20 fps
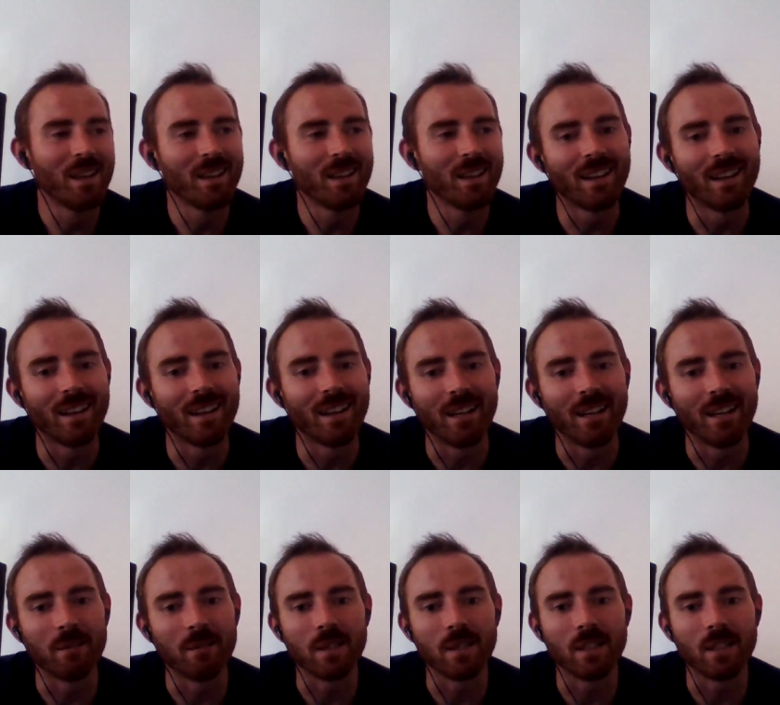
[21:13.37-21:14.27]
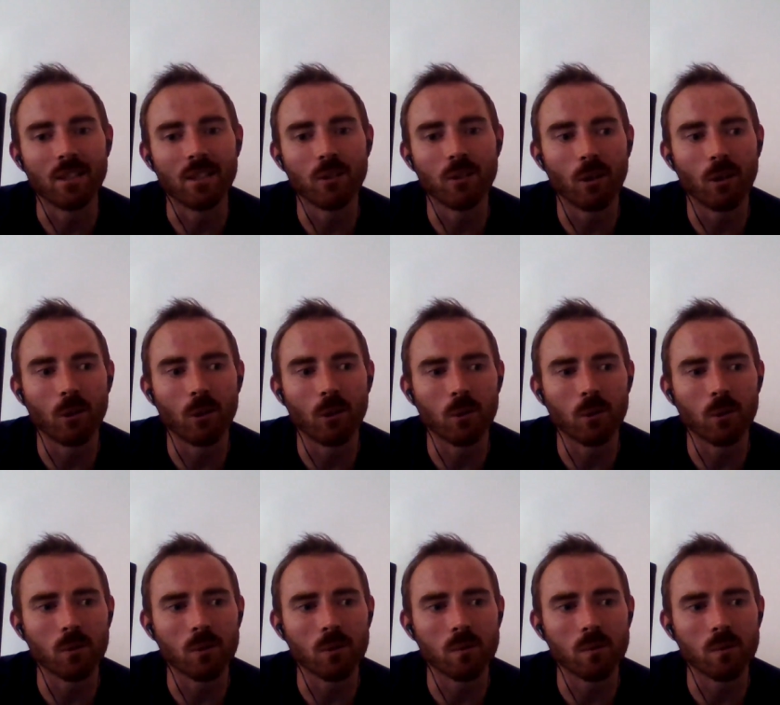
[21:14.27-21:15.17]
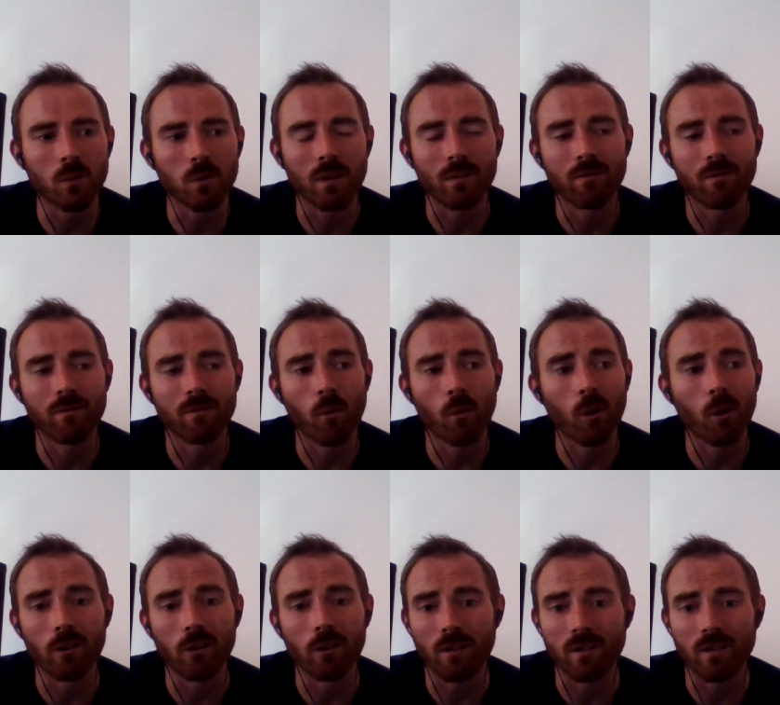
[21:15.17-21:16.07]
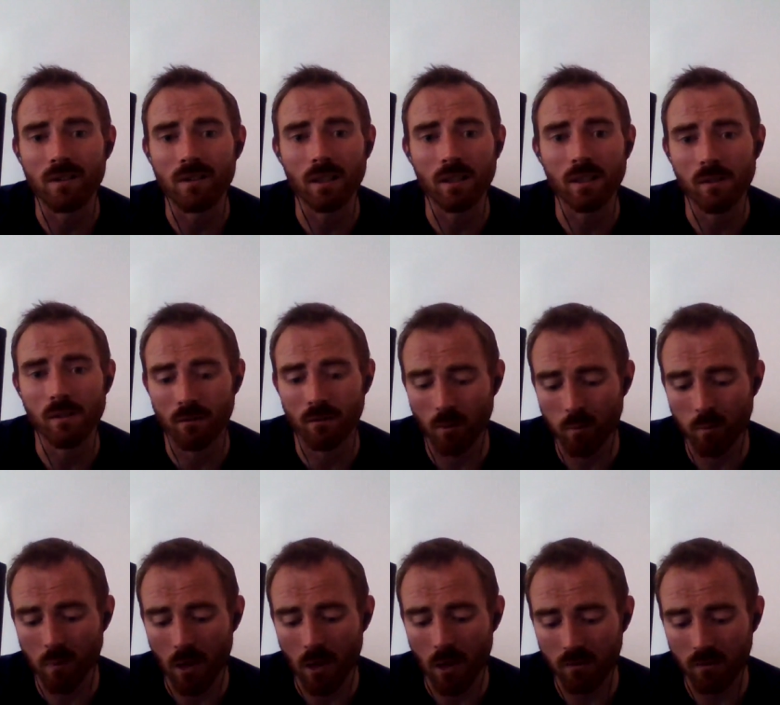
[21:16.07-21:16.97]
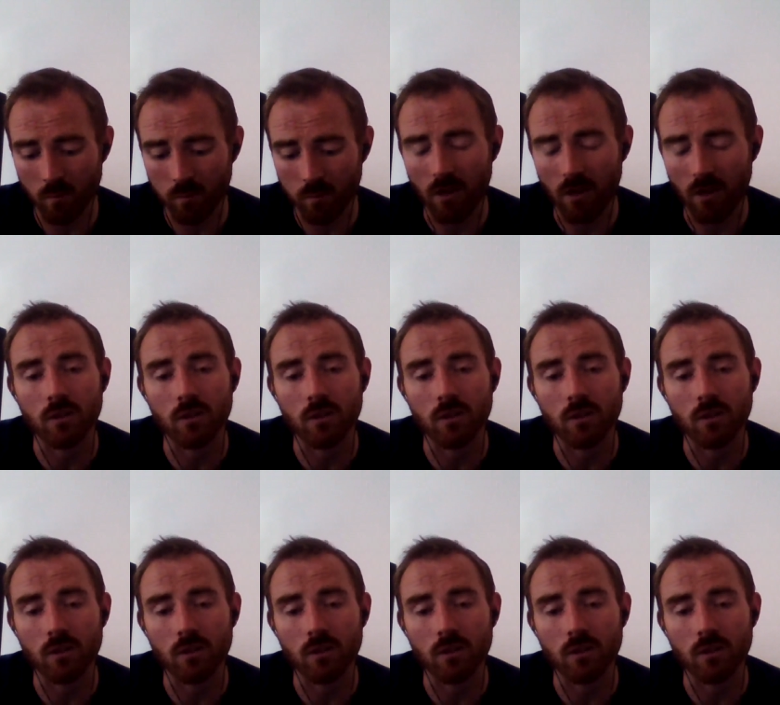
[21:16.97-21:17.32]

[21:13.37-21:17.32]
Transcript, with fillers: um, you lose between 400 and 600 pounds of pressure.